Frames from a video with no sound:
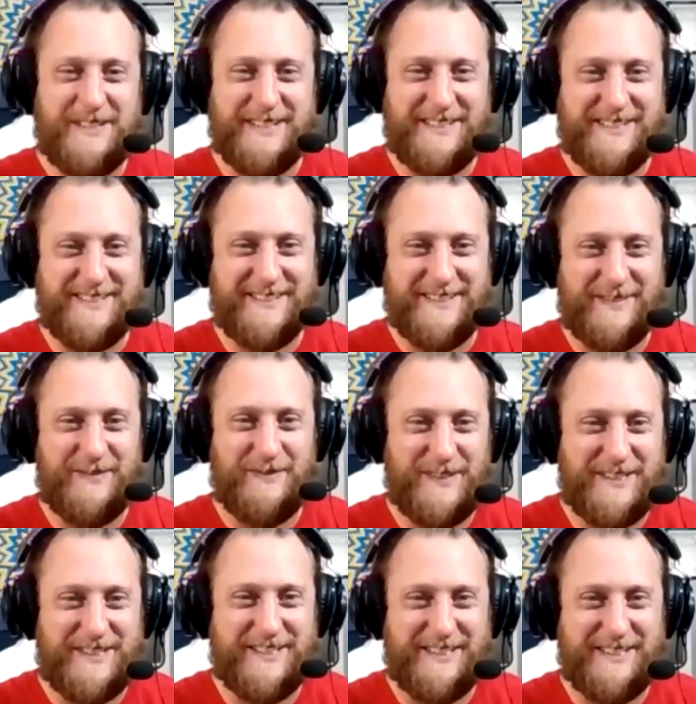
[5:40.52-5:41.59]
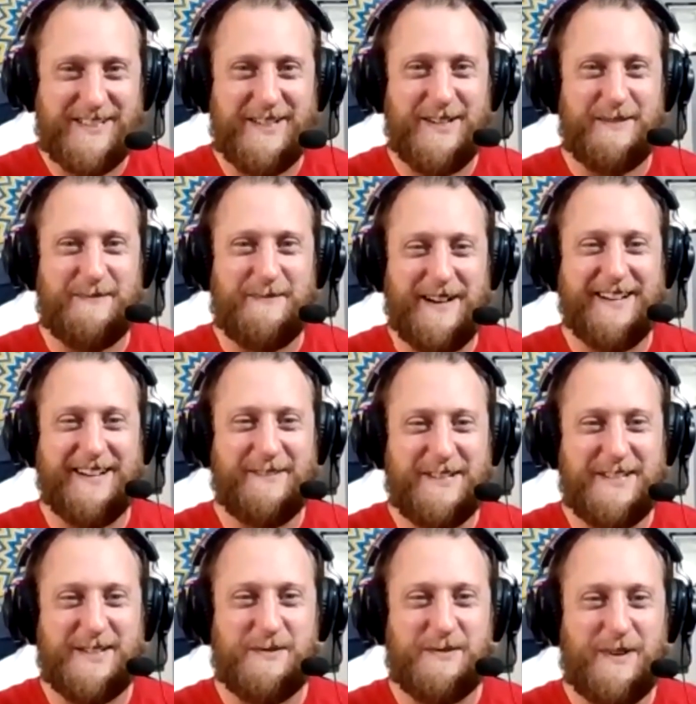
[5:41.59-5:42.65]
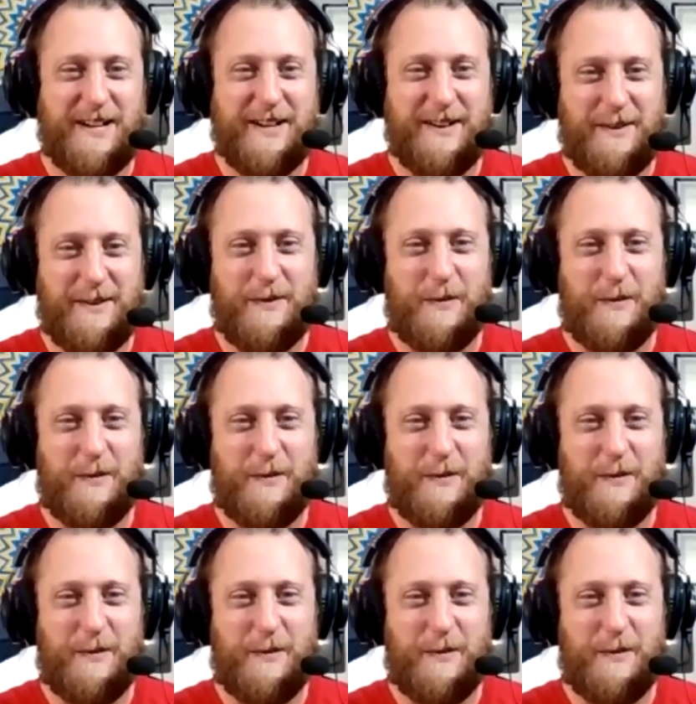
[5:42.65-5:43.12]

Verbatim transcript: which is which is good, man. Which is right